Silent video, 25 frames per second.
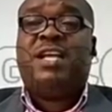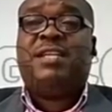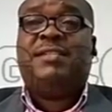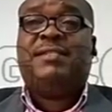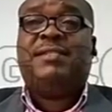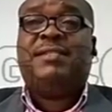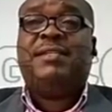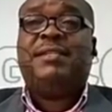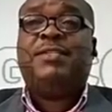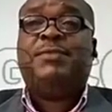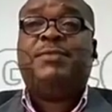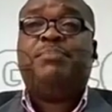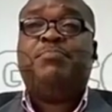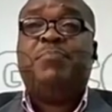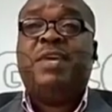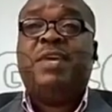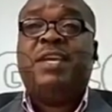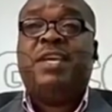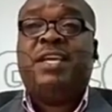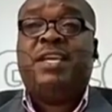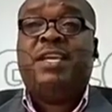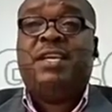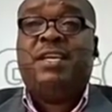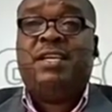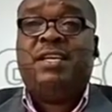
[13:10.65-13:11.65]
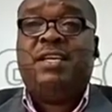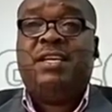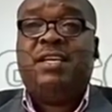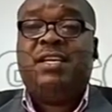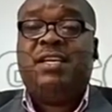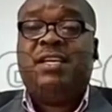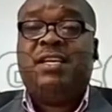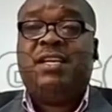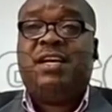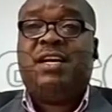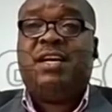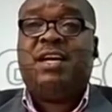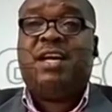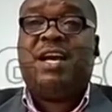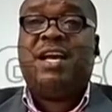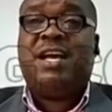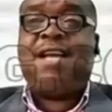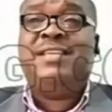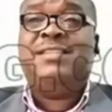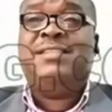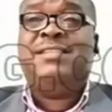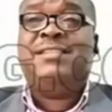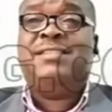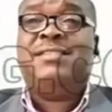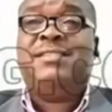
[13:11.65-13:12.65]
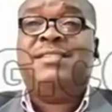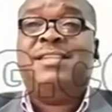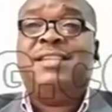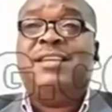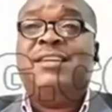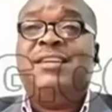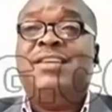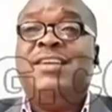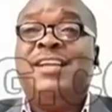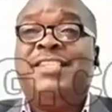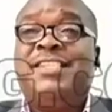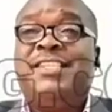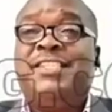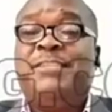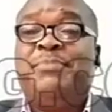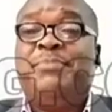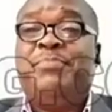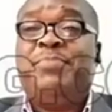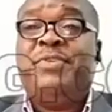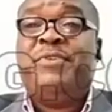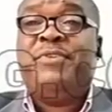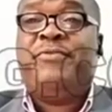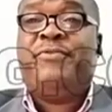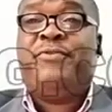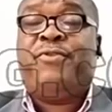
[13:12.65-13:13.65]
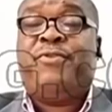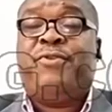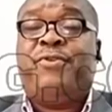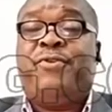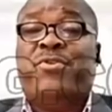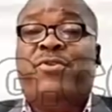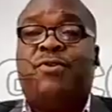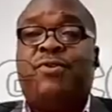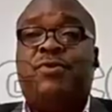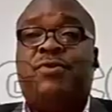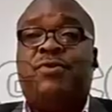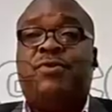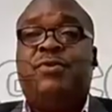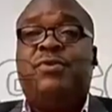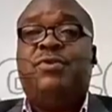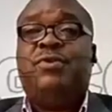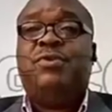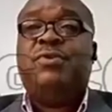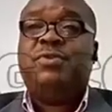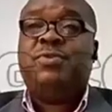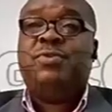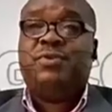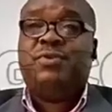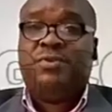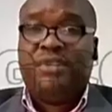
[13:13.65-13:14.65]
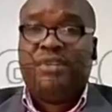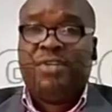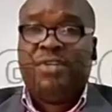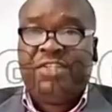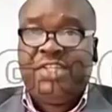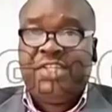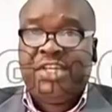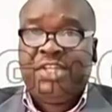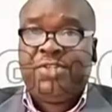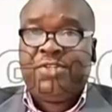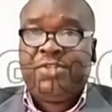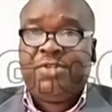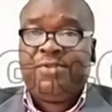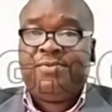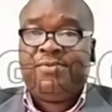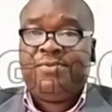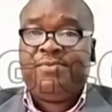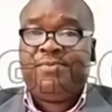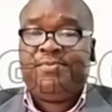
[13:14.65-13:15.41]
since May is a recipe for recession.